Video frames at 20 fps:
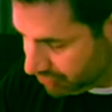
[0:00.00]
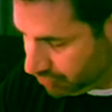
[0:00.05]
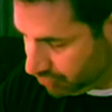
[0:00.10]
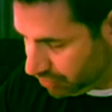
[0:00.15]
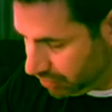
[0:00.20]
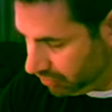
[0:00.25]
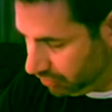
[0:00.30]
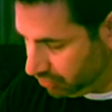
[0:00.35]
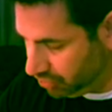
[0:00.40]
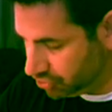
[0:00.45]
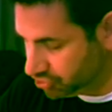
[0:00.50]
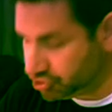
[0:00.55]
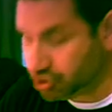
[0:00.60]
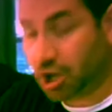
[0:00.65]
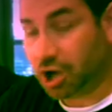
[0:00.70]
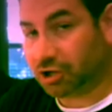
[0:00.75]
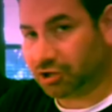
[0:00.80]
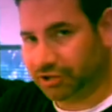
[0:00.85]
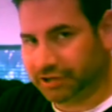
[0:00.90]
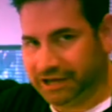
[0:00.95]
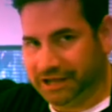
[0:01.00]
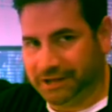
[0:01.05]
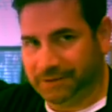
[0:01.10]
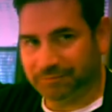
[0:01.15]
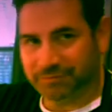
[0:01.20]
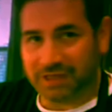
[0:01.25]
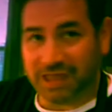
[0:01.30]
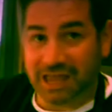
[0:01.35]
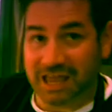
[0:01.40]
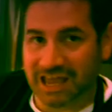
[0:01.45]
still gonna look chocolatey
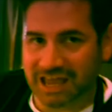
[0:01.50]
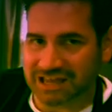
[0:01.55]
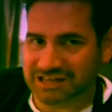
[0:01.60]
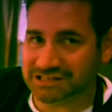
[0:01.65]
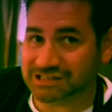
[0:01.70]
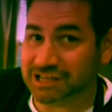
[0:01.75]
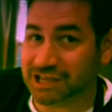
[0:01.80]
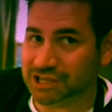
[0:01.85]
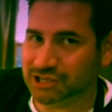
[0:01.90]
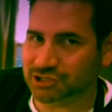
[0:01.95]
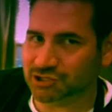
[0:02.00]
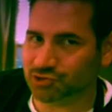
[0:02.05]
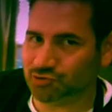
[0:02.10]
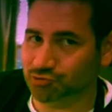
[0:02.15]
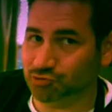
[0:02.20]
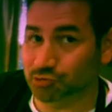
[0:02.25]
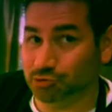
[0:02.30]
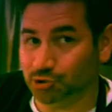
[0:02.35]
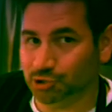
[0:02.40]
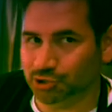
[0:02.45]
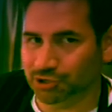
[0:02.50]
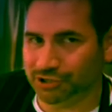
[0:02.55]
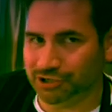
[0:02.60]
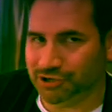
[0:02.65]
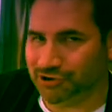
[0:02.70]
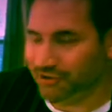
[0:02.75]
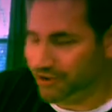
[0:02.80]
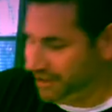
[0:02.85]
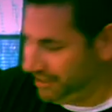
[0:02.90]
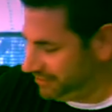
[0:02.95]
and taste really
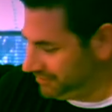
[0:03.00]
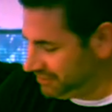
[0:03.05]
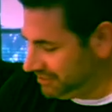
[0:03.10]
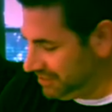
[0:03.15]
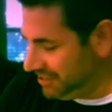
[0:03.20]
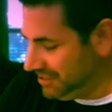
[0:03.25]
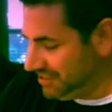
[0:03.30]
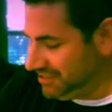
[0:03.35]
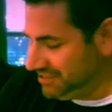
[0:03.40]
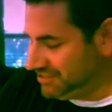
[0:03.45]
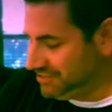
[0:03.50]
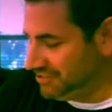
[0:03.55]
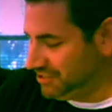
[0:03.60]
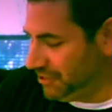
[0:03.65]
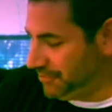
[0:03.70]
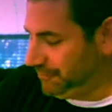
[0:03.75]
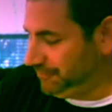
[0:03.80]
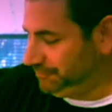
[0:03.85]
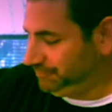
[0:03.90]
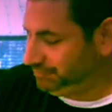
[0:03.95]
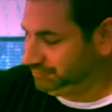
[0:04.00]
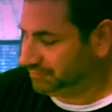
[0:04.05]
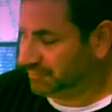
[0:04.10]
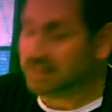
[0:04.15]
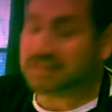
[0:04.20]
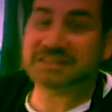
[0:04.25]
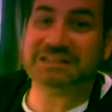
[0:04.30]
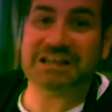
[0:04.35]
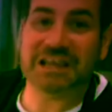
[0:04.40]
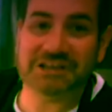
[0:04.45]
great. So,
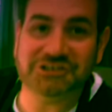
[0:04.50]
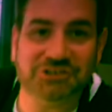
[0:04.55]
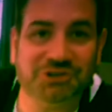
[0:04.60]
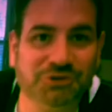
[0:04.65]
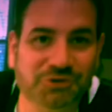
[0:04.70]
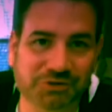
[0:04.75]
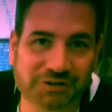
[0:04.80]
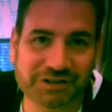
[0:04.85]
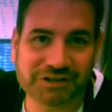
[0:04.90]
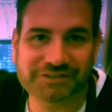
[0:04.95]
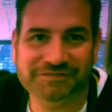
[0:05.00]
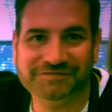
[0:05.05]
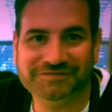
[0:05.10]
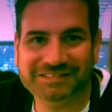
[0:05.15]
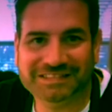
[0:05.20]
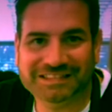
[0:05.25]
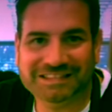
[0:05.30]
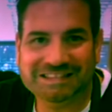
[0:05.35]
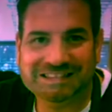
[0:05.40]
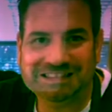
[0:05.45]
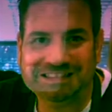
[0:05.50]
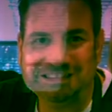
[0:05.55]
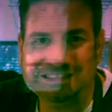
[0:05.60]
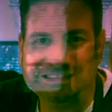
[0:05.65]
stay tuned. Hi,